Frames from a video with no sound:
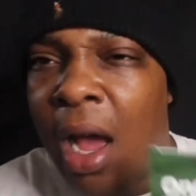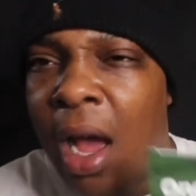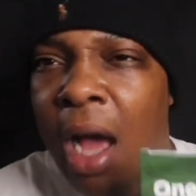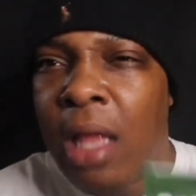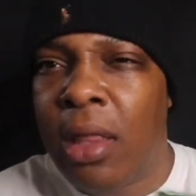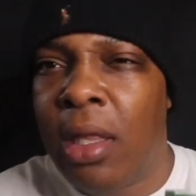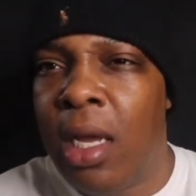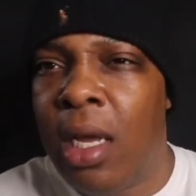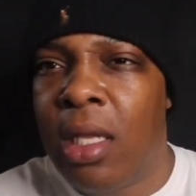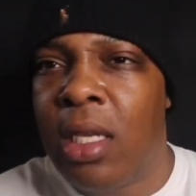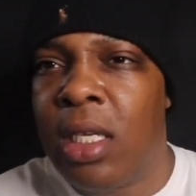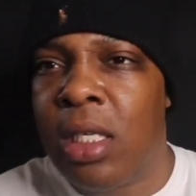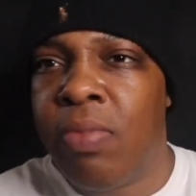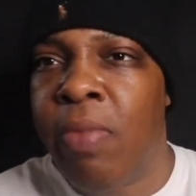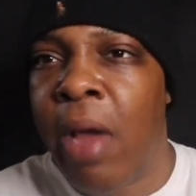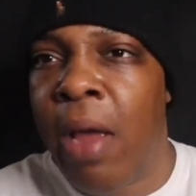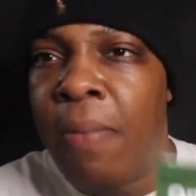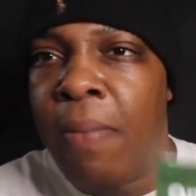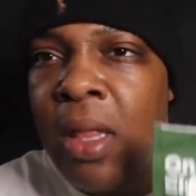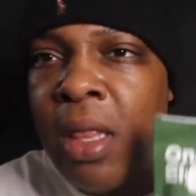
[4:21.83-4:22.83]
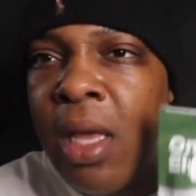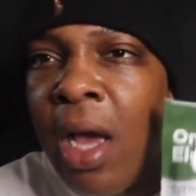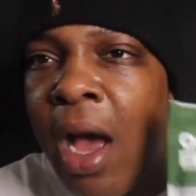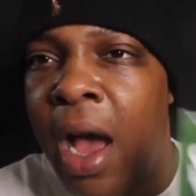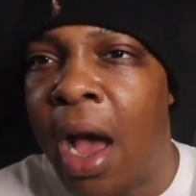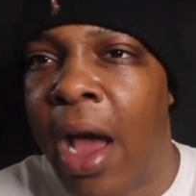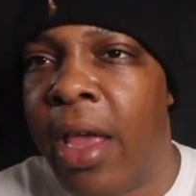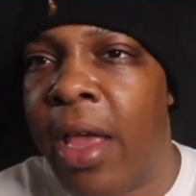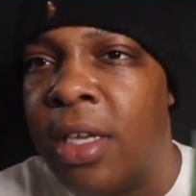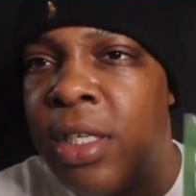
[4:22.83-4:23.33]
I think this might be the
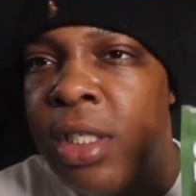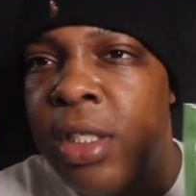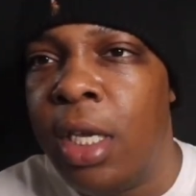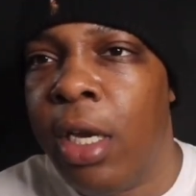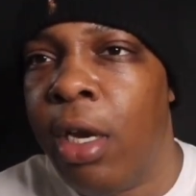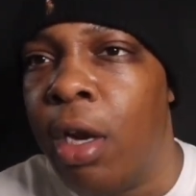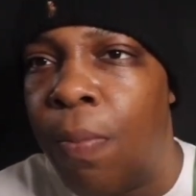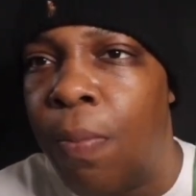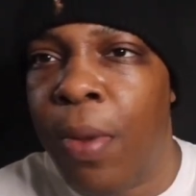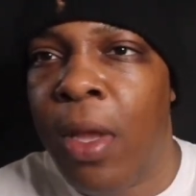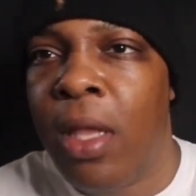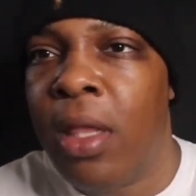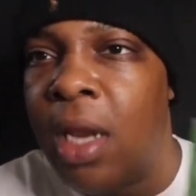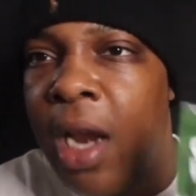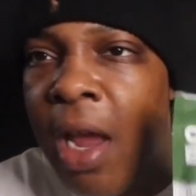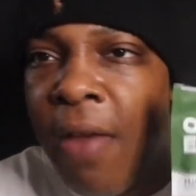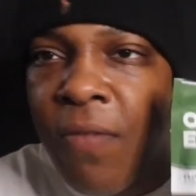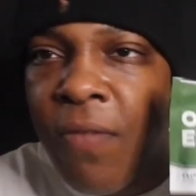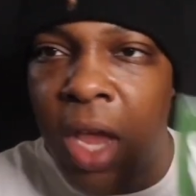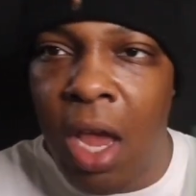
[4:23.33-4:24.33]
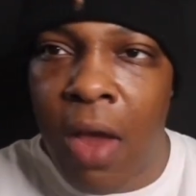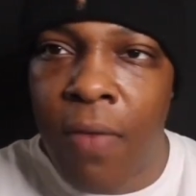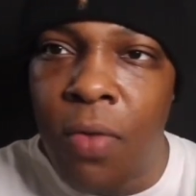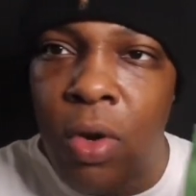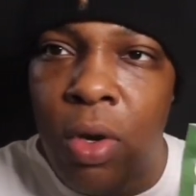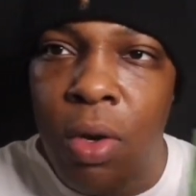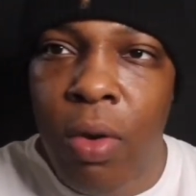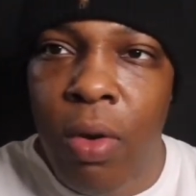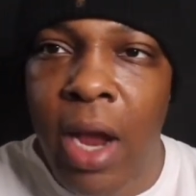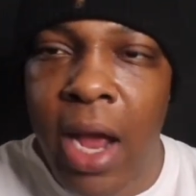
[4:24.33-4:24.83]
highest Terrapin that I've
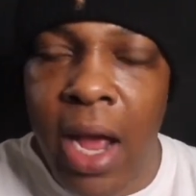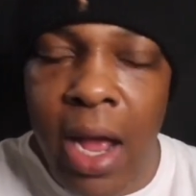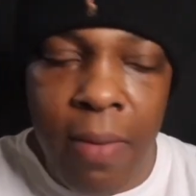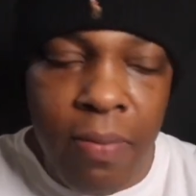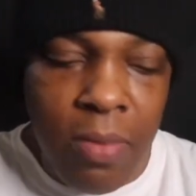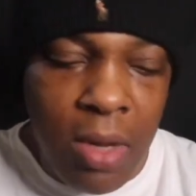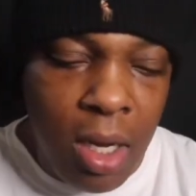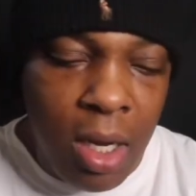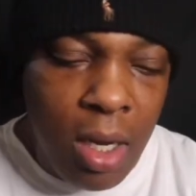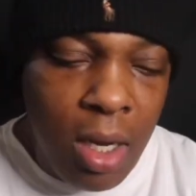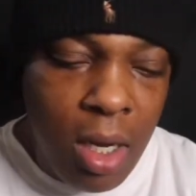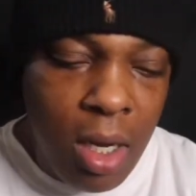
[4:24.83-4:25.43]
ever grabbed.